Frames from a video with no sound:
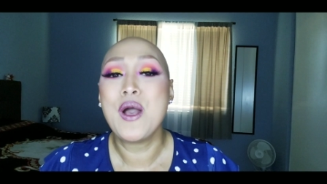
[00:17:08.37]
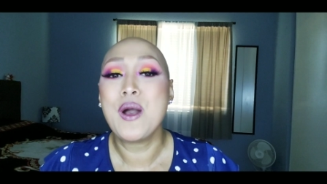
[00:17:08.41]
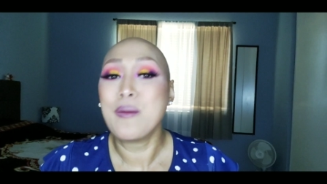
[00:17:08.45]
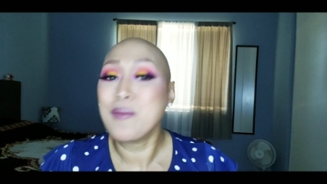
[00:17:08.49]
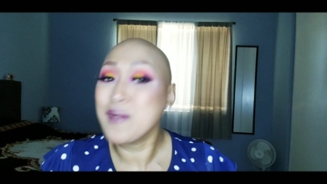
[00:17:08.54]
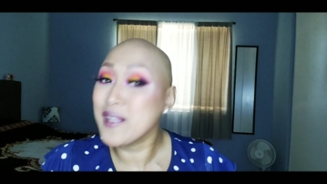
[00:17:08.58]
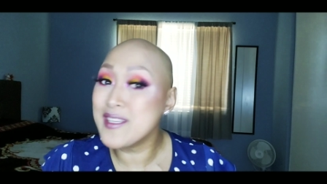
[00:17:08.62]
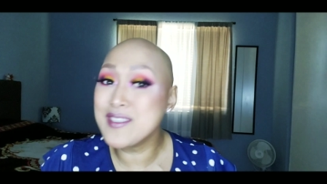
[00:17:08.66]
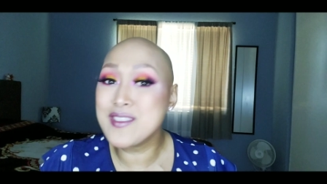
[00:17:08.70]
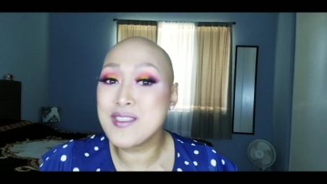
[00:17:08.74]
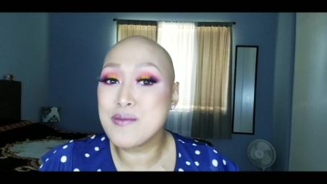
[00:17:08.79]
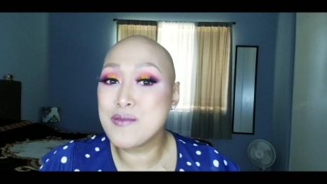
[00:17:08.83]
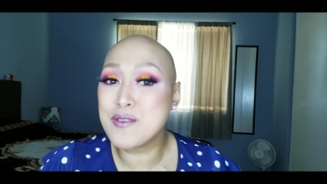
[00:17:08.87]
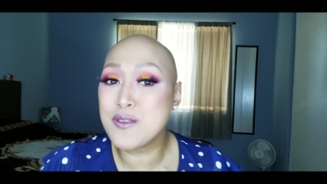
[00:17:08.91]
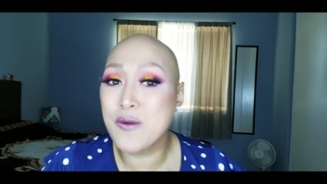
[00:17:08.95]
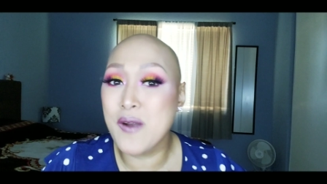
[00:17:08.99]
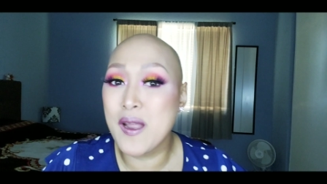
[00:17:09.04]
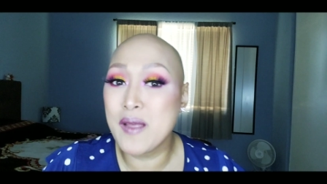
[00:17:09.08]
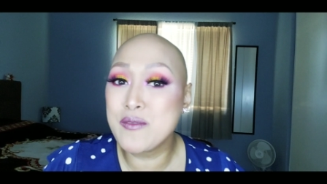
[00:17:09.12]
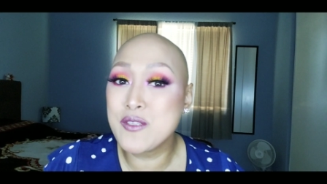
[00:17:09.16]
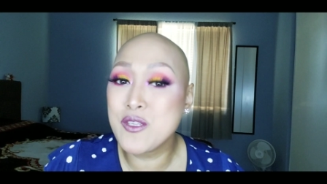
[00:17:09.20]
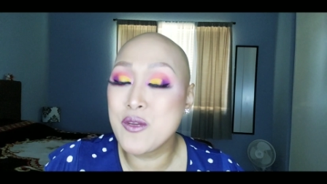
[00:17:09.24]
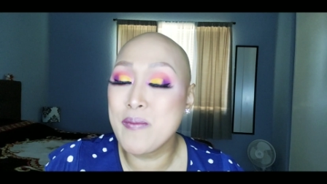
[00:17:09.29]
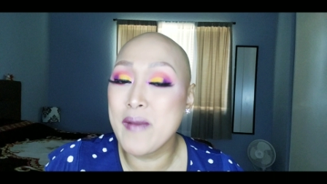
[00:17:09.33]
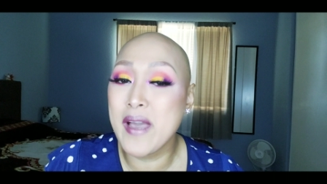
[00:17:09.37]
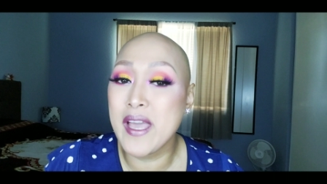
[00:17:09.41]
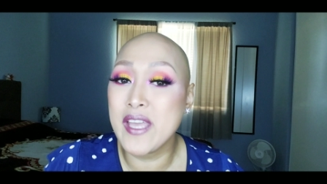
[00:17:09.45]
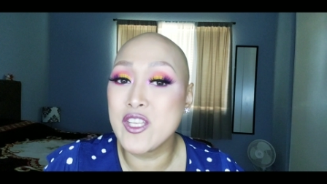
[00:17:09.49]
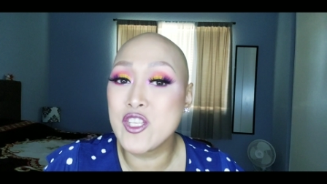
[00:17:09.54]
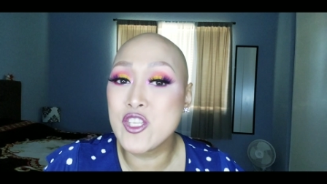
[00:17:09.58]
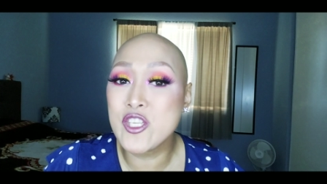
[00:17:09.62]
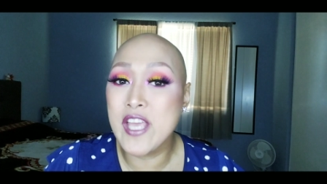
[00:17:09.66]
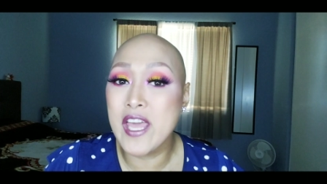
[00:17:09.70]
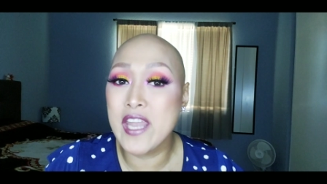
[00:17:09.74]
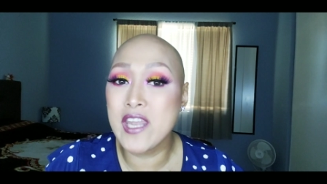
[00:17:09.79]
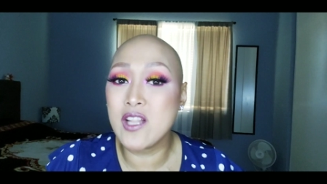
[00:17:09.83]
please subscribe to my
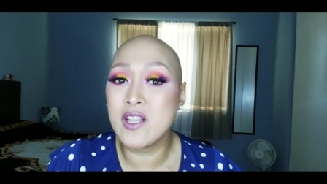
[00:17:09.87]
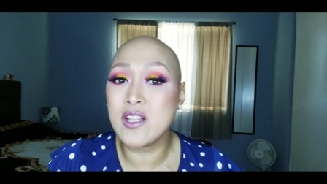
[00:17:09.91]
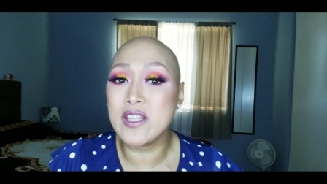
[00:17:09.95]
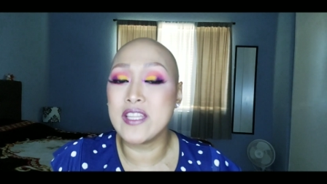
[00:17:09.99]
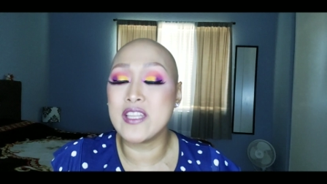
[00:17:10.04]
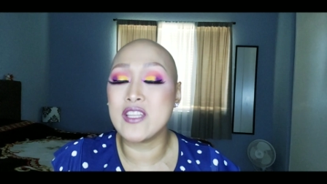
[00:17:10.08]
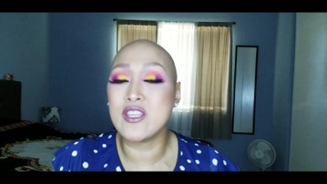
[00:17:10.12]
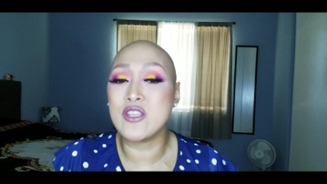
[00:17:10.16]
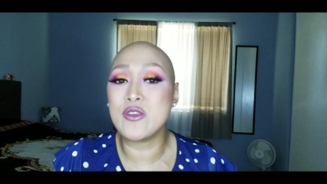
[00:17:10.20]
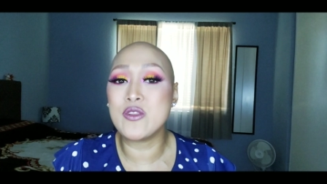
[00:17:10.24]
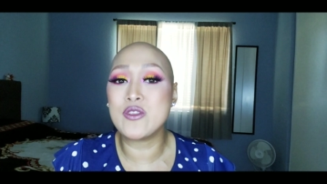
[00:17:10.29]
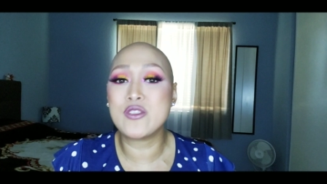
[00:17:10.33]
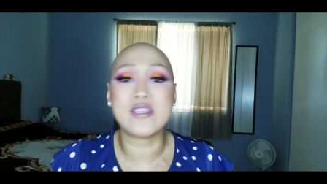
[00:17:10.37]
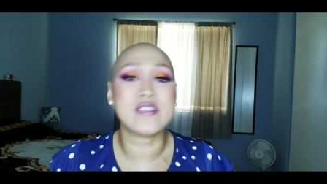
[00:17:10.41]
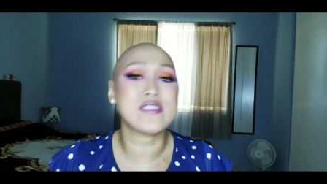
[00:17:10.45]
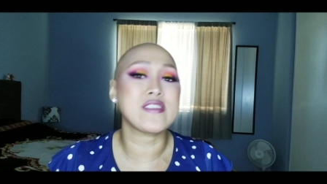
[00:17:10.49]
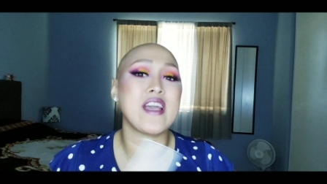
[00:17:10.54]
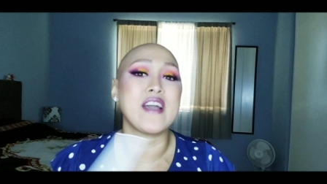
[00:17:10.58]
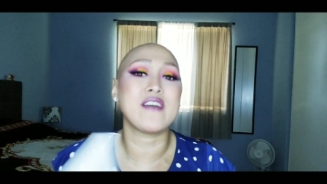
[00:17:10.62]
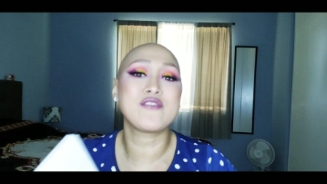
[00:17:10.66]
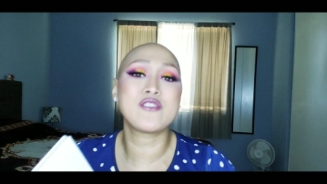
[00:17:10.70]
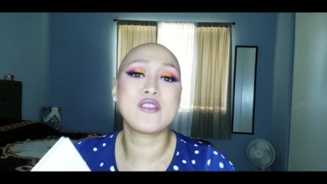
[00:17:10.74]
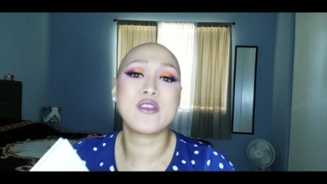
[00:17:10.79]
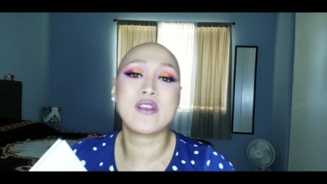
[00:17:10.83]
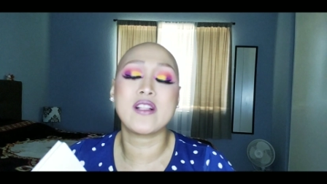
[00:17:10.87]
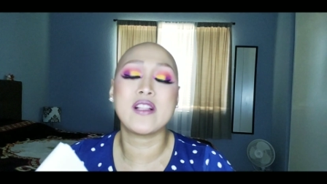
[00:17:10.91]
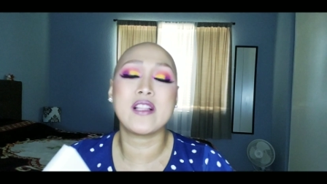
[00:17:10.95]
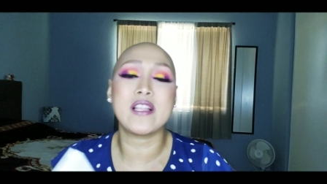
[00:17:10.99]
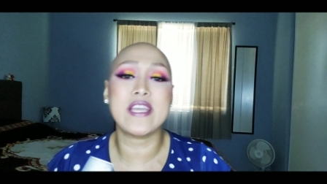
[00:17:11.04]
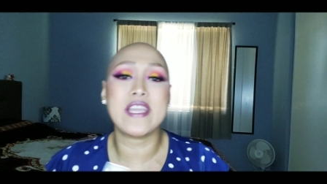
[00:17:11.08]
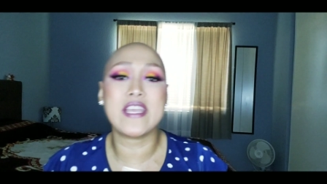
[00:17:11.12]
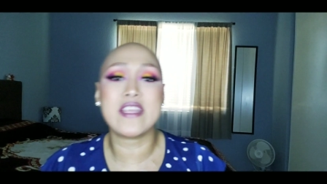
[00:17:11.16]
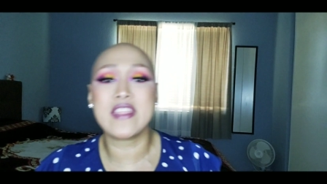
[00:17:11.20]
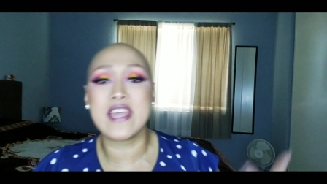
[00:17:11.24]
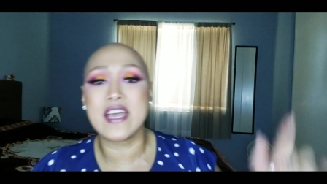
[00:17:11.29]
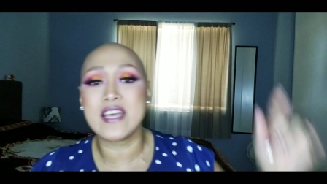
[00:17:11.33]
channel and you just have to
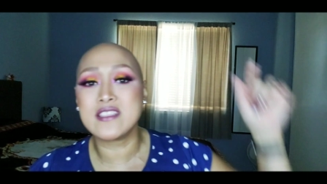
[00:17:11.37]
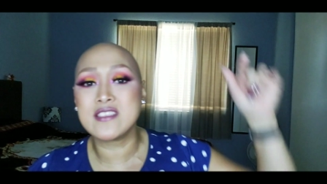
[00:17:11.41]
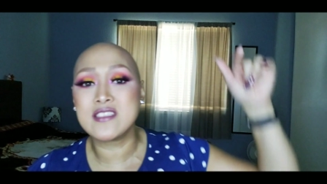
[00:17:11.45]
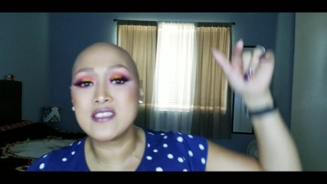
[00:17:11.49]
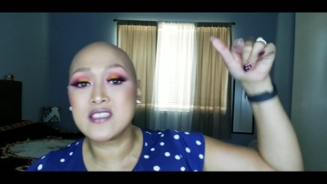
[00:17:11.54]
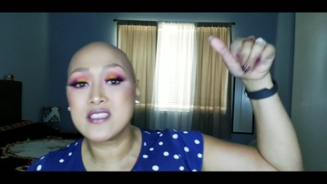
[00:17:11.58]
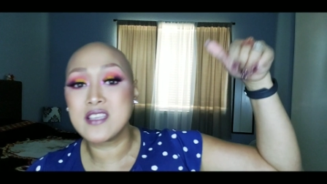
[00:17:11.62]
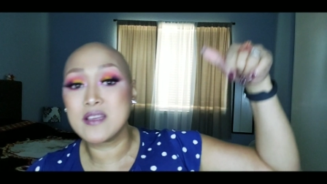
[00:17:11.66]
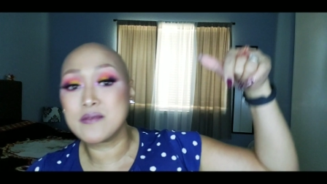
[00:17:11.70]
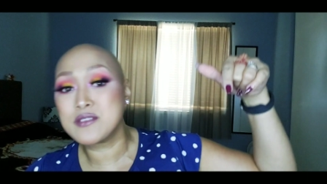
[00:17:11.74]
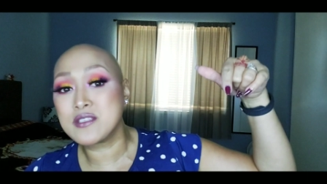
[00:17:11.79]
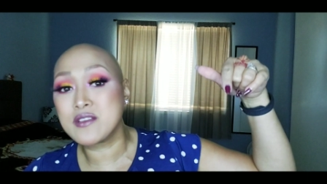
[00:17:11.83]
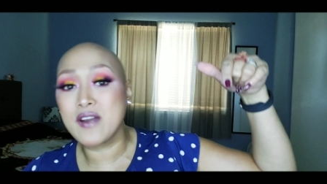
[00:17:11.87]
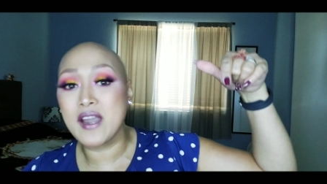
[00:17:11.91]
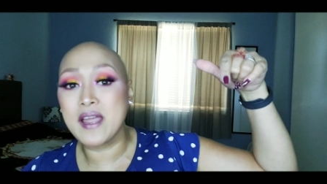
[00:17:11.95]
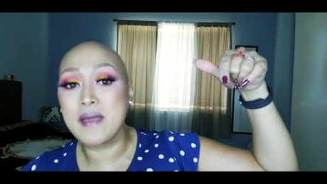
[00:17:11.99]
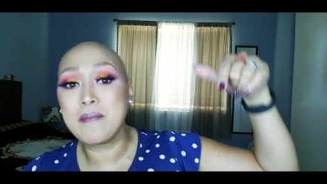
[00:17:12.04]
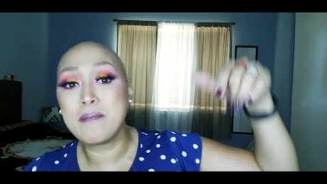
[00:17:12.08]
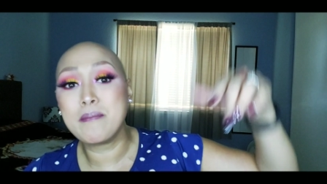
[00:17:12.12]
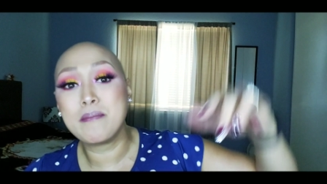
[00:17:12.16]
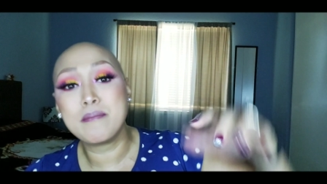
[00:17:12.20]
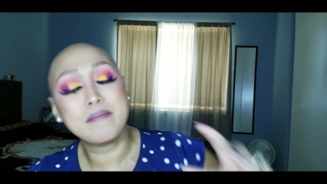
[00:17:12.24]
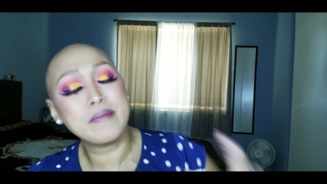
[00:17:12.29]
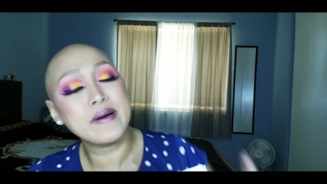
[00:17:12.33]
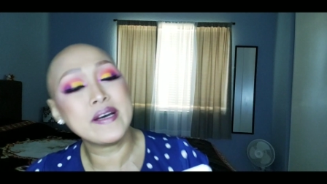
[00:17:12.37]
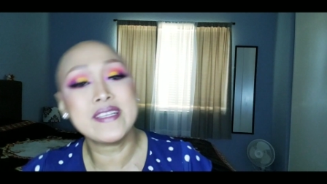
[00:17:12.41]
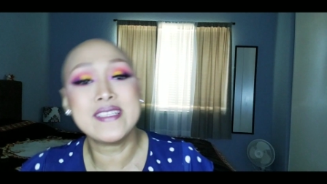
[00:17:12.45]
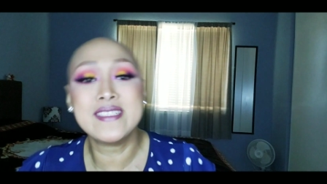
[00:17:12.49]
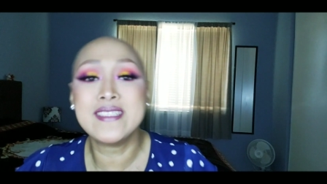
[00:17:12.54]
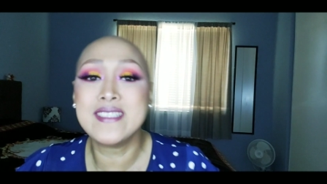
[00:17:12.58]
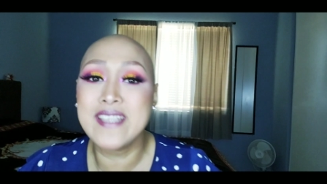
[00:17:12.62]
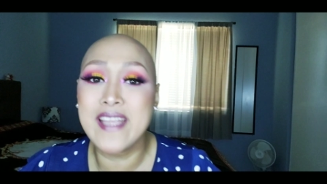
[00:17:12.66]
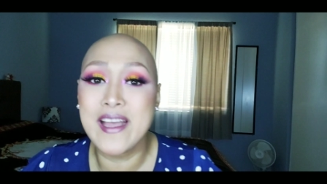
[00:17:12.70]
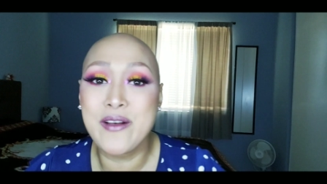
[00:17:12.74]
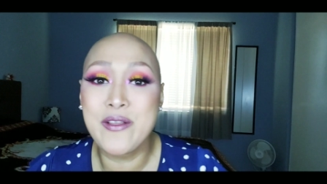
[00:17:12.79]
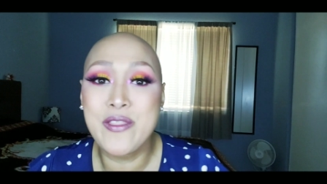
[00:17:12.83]
click that subscribe
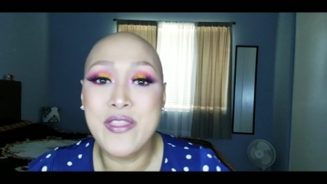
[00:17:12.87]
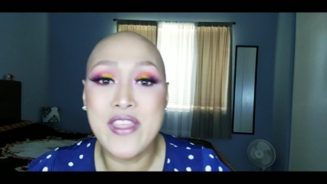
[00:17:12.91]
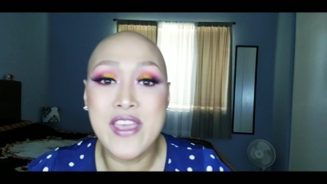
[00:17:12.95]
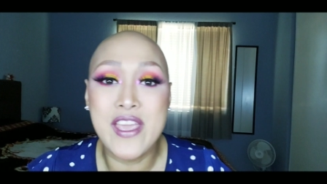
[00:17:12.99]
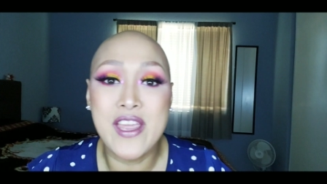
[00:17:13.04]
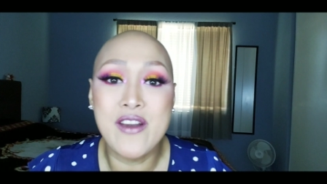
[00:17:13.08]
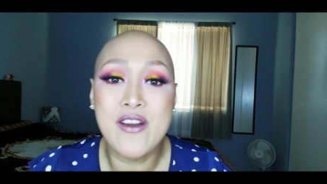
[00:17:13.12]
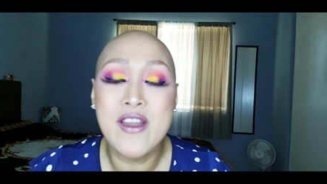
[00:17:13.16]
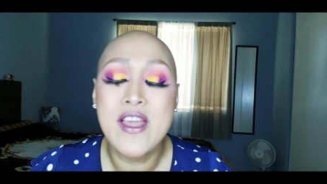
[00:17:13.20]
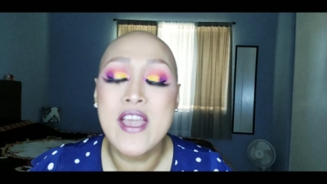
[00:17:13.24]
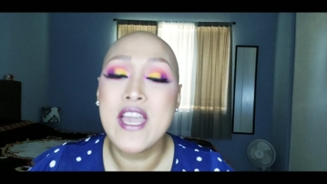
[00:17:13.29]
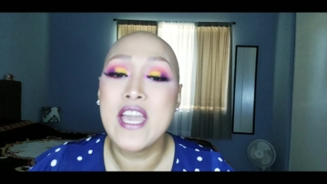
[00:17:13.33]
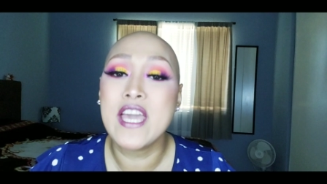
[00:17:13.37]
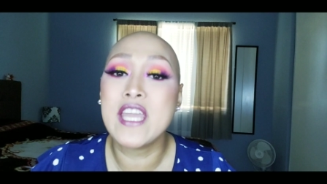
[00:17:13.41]
button down there